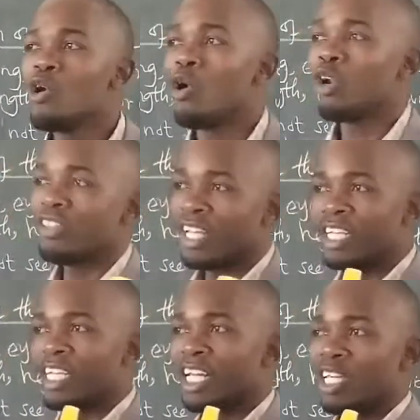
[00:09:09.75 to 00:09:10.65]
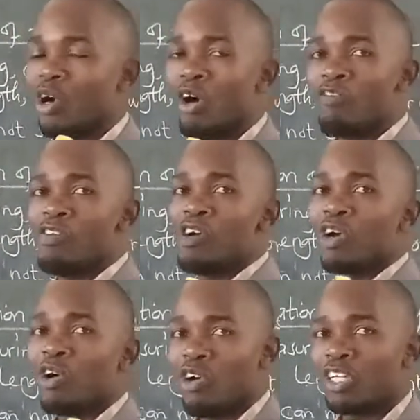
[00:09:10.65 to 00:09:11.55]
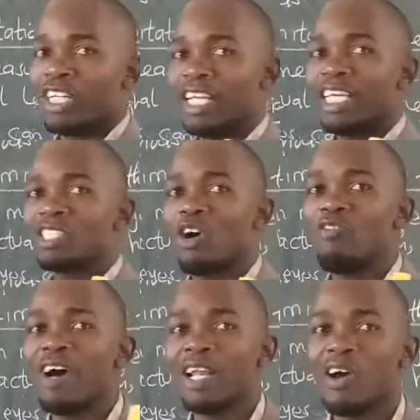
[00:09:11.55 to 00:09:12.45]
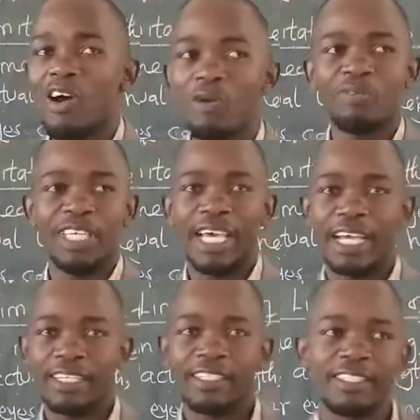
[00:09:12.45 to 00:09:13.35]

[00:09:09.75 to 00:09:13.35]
or the degree of coldness of an object.